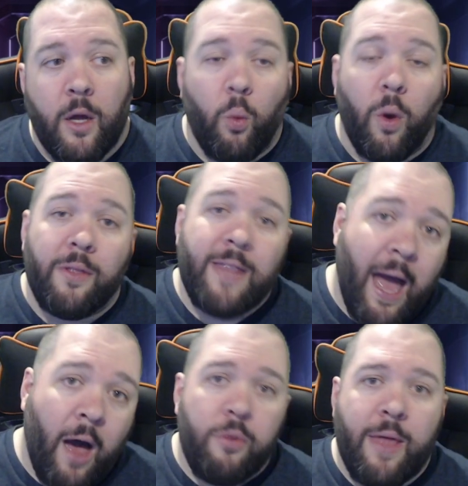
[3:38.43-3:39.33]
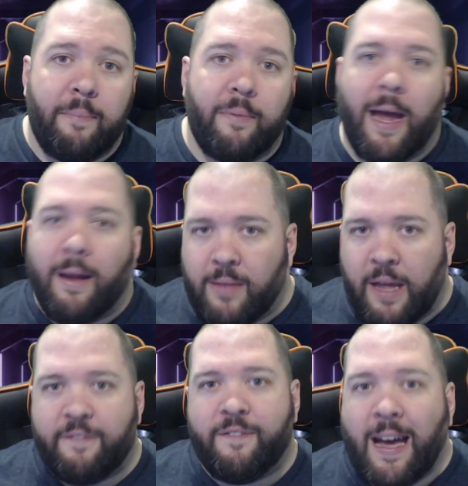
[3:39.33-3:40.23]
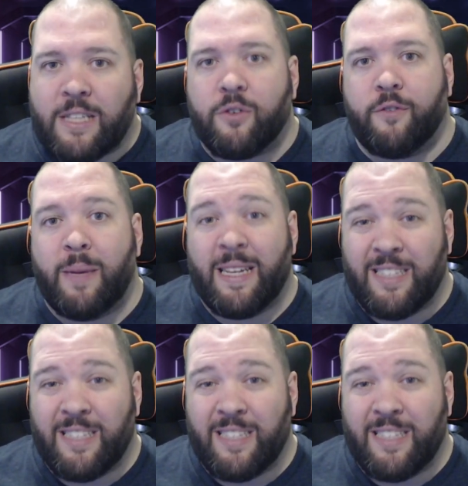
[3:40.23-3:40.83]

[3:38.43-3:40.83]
Well, now that factor of being